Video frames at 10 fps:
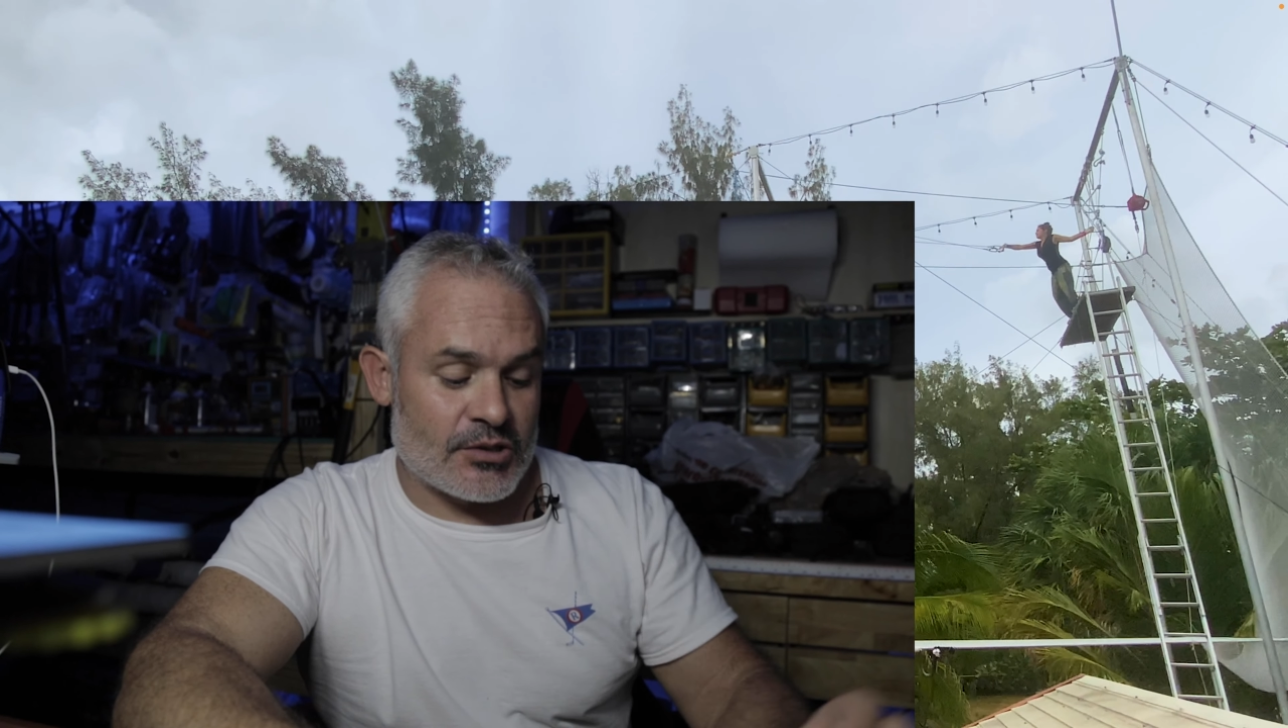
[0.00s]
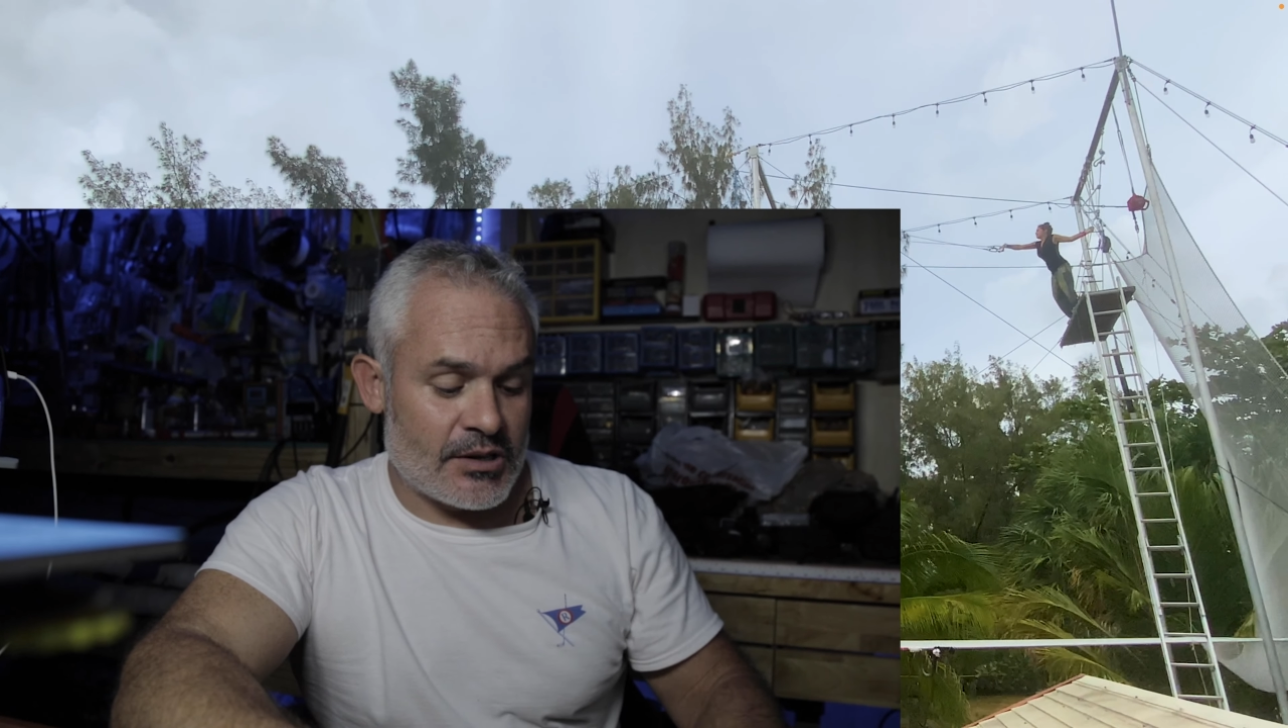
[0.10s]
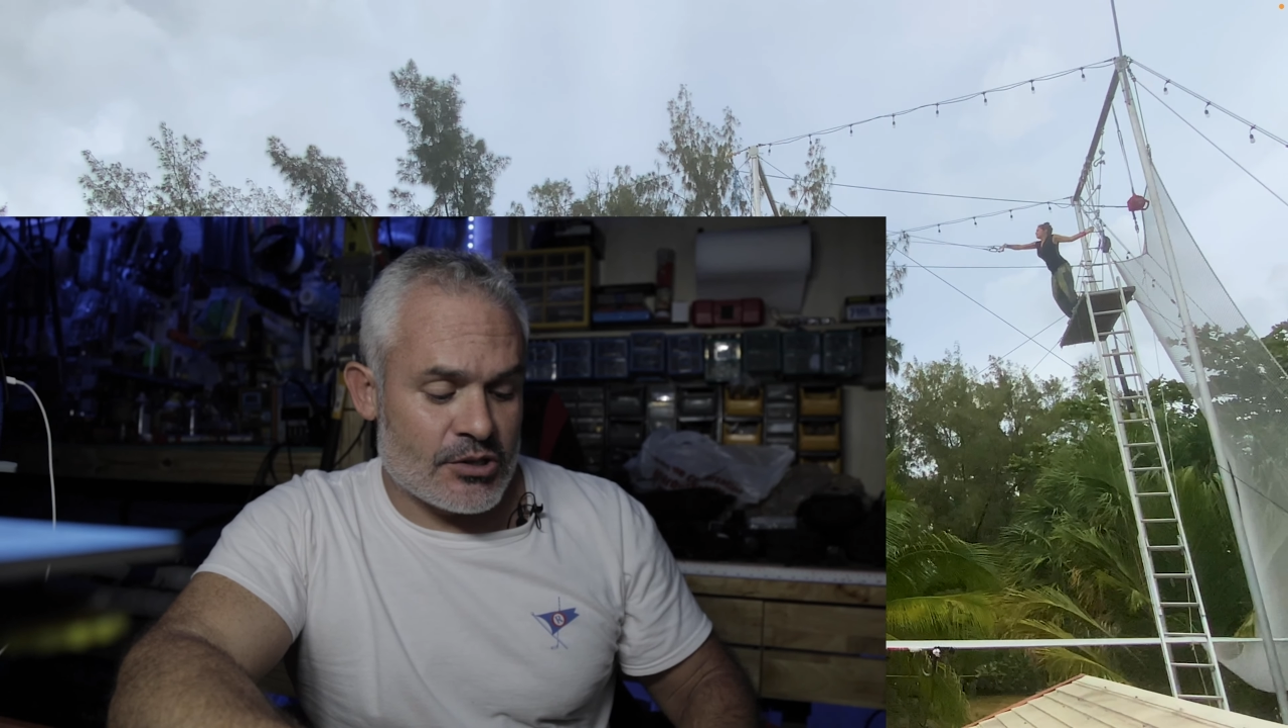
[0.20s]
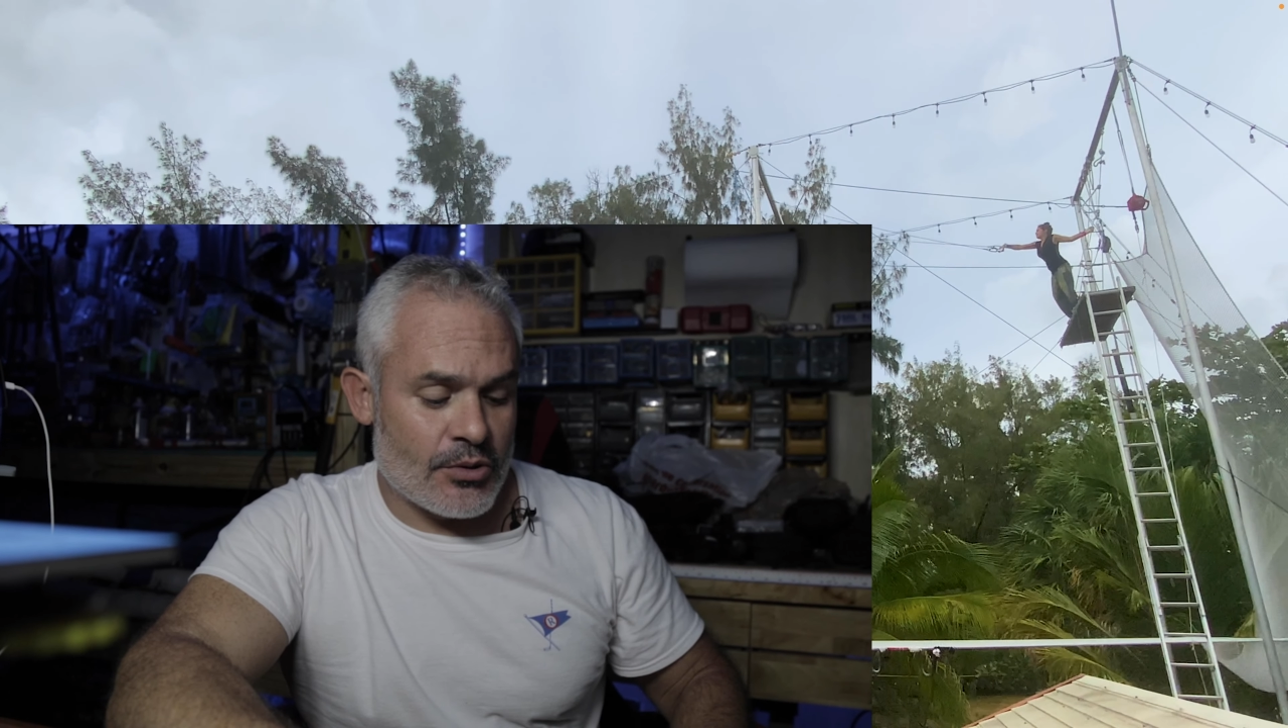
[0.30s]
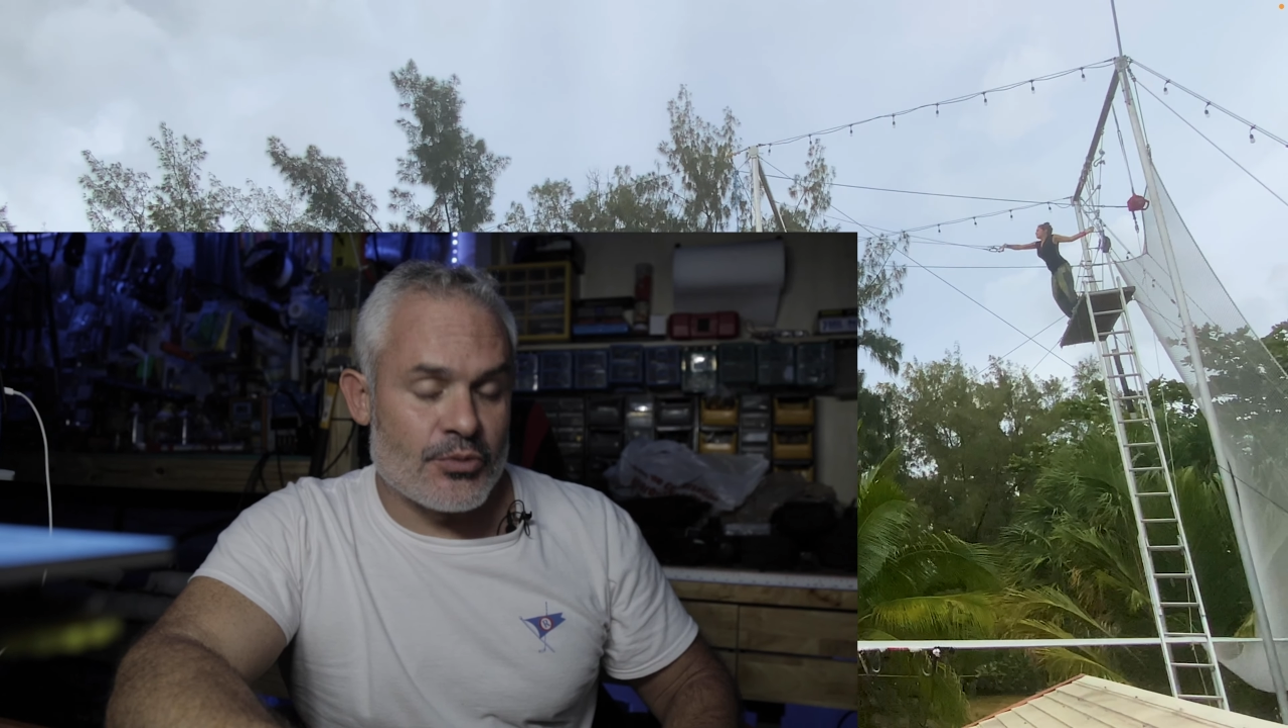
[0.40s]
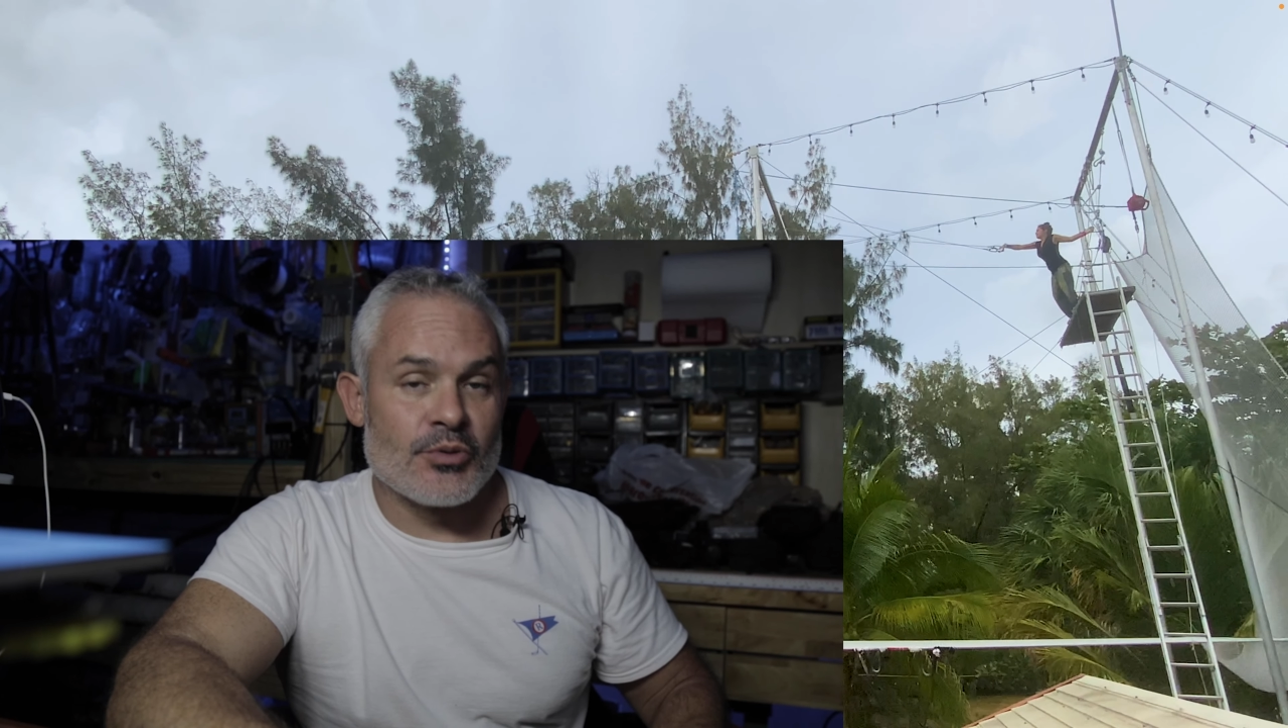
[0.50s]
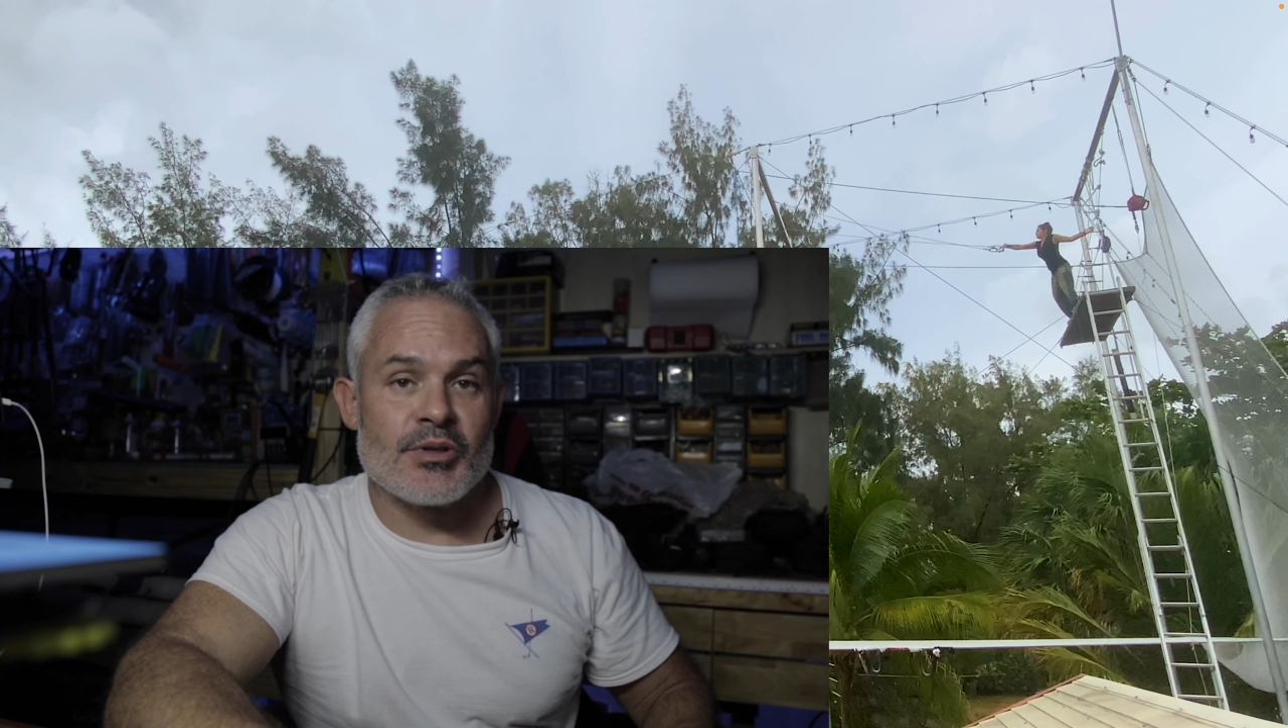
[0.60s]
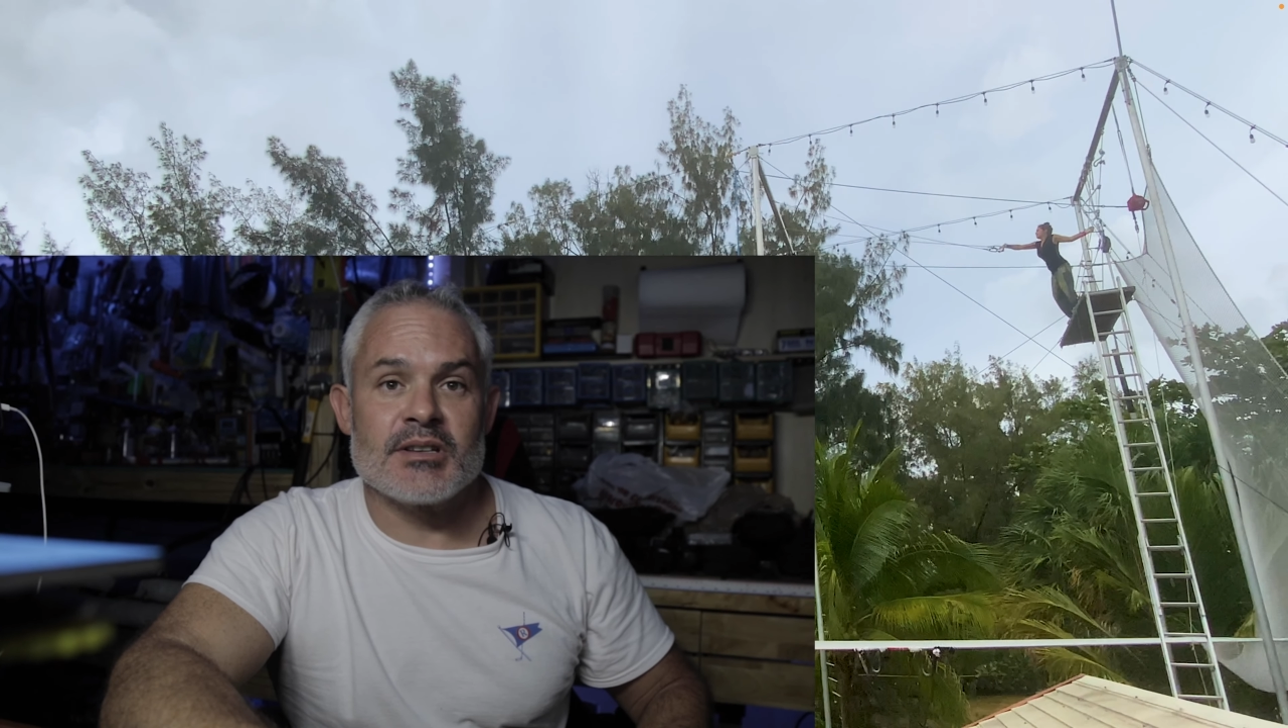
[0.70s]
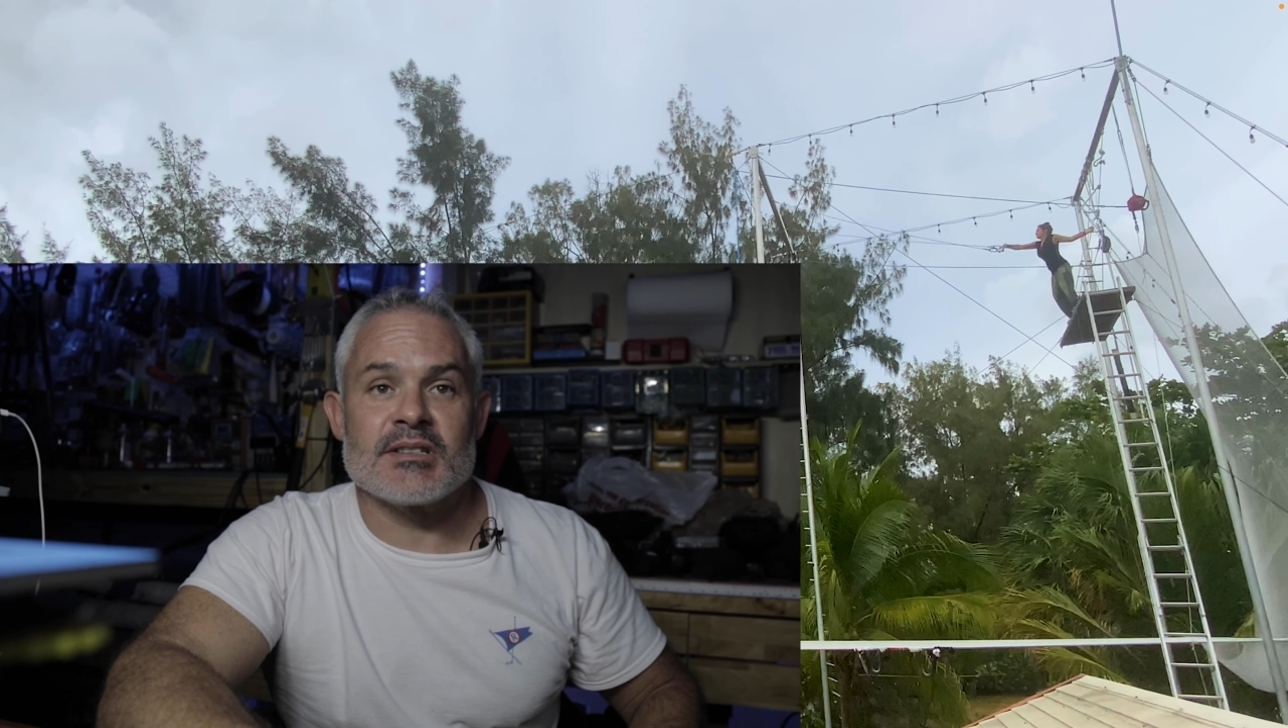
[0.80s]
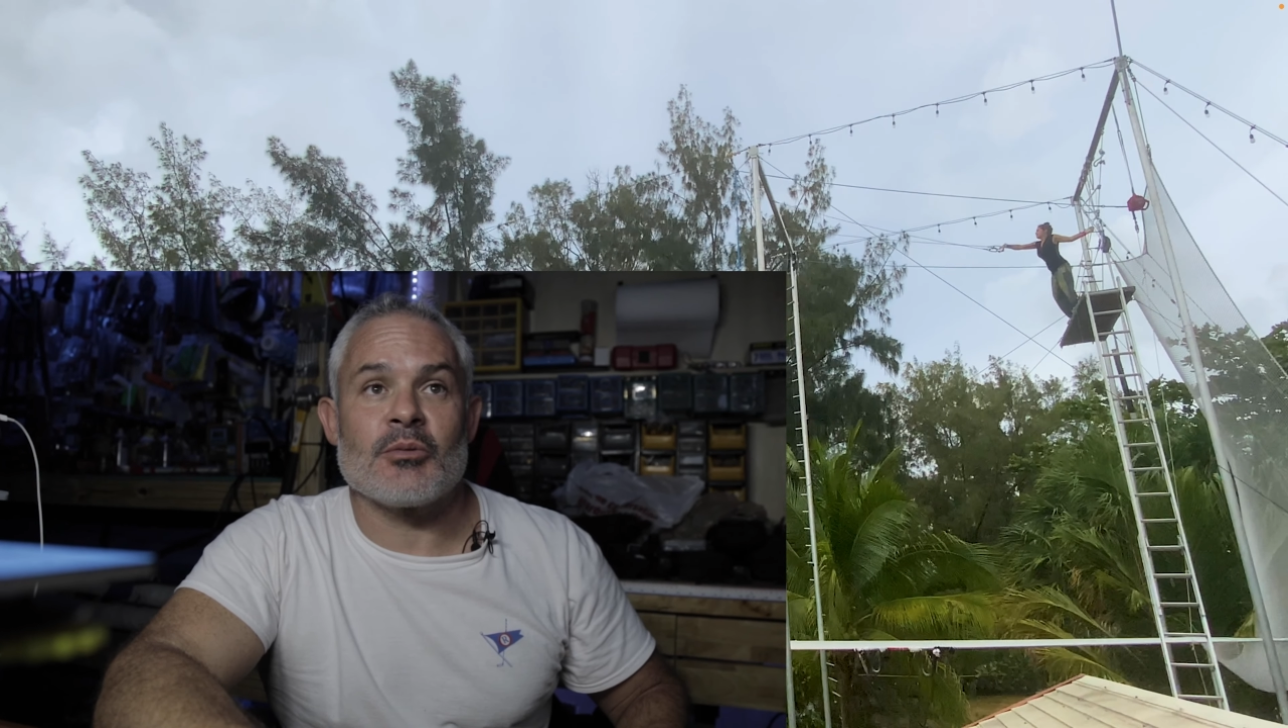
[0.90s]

So let's go through this.